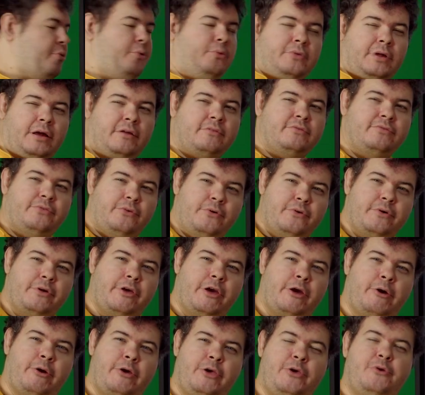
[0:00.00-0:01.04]
done for you.
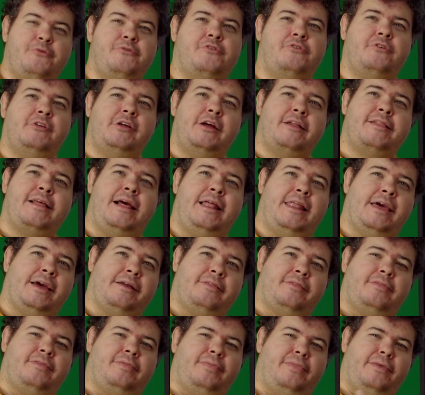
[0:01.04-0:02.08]
You just got to tell it
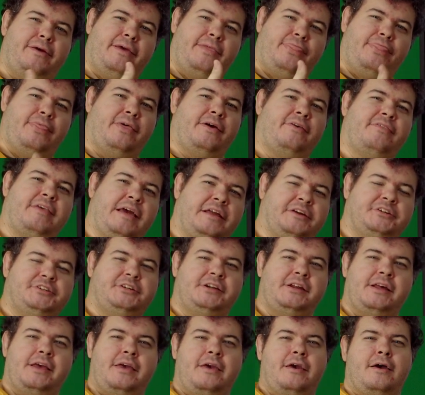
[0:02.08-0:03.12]

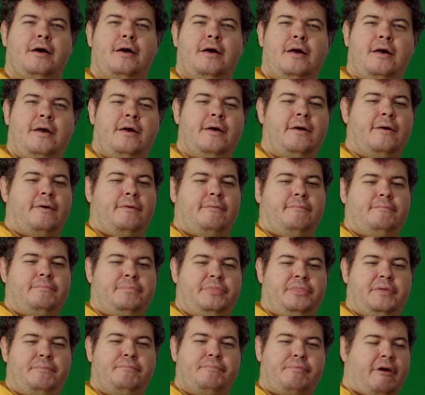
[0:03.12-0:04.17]
essentially the
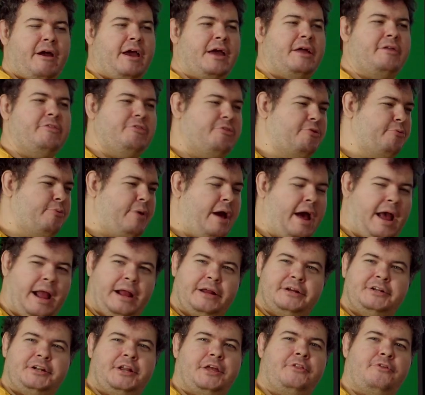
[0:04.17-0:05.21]
brain to
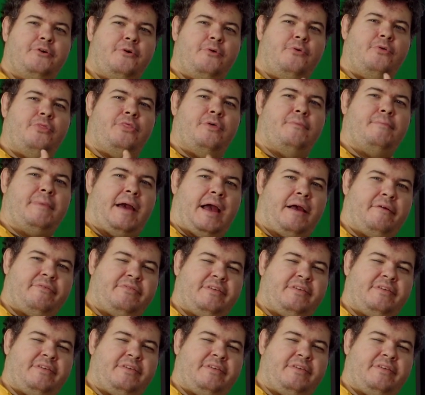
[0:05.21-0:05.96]
actually do the maths.